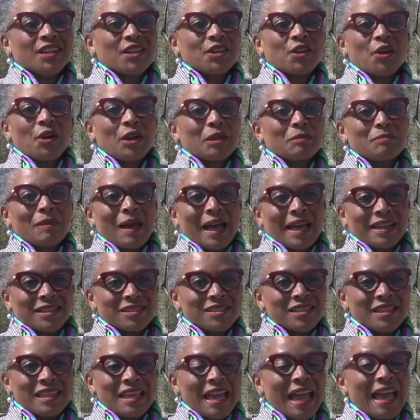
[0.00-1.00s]
Going back
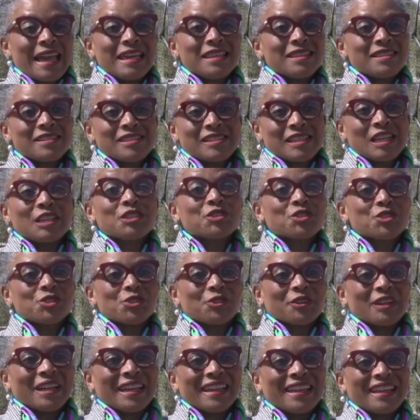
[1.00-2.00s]
to the 8th
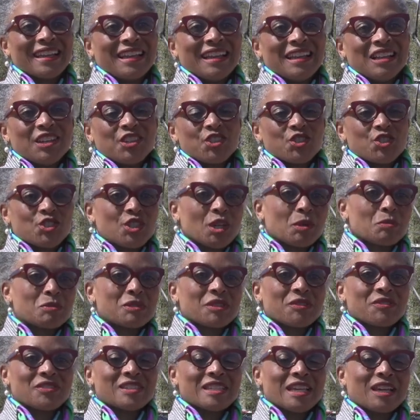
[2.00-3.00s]
century, ships
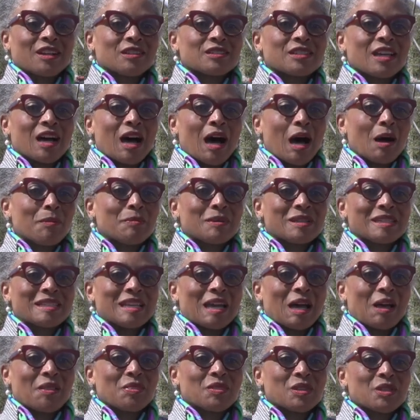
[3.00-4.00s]
have sailed up and
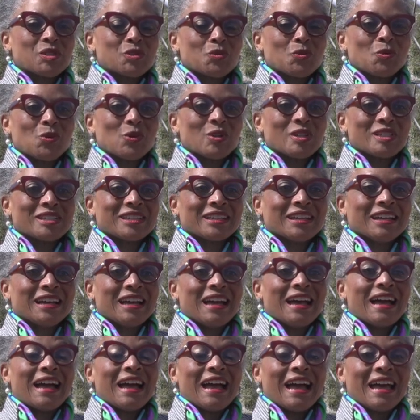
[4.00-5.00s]
down this water,
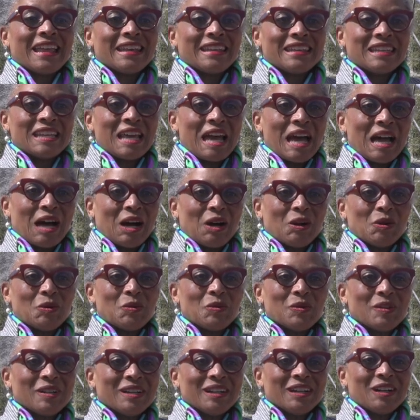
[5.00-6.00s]
and
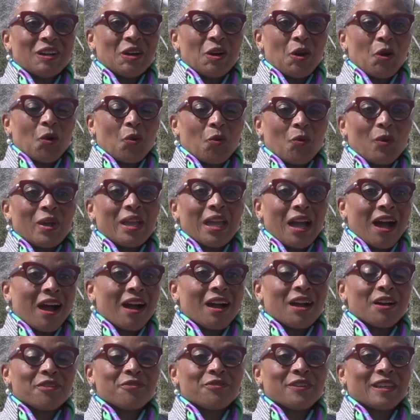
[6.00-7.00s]
now we are
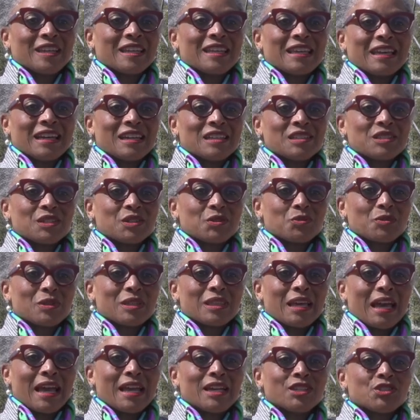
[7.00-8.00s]
affiliated with
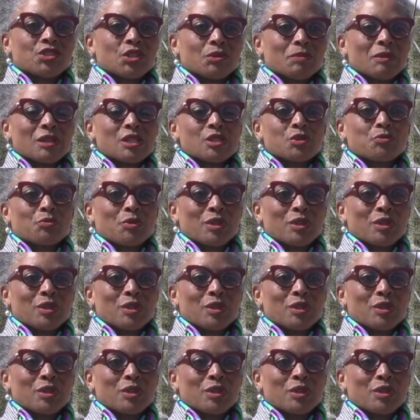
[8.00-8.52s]
HMS